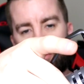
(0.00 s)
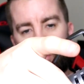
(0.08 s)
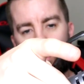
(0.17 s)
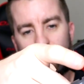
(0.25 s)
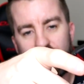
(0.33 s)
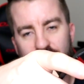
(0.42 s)
you
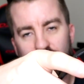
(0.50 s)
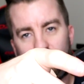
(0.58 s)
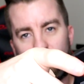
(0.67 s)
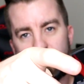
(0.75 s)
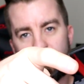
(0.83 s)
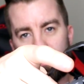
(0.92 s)
want it
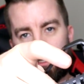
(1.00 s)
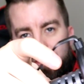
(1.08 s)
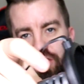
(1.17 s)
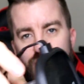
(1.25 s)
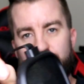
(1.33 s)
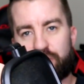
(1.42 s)
closer
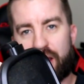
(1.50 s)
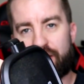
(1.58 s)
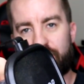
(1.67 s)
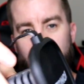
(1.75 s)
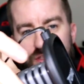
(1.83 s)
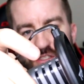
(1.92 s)
to the
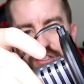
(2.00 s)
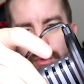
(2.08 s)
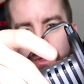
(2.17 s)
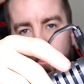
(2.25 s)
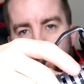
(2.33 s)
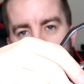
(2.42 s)
pop filter, you
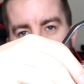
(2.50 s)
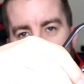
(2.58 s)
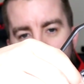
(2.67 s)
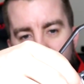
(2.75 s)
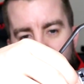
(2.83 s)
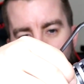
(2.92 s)
can do
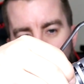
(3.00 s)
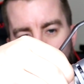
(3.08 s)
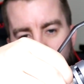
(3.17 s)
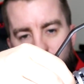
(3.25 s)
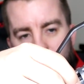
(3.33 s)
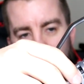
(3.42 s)
that. If you
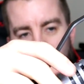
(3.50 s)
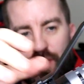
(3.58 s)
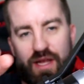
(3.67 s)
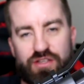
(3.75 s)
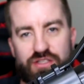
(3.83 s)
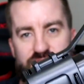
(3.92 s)
want it further
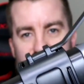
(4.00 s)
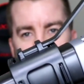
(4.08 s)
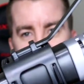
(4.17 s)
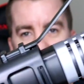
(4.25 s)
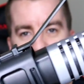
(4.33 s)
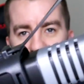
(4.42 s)
away, just
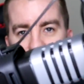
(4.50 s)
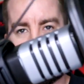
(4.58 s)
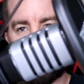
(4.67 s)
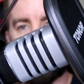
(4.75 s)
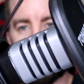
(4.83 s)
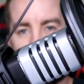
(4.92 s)
slide it
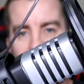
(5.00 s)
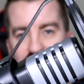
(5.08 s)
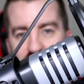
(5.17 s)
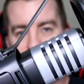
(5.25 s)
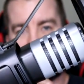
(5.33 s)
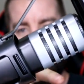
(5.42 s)
down.
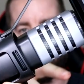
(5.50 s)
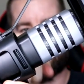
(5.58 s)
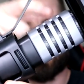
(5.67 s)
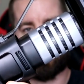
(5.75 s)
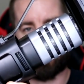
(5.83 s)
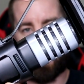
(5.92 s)
Have a nice
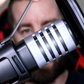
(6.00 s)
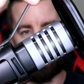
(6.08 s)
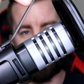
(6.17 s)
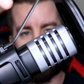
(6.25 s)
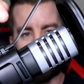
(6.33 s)
little gap in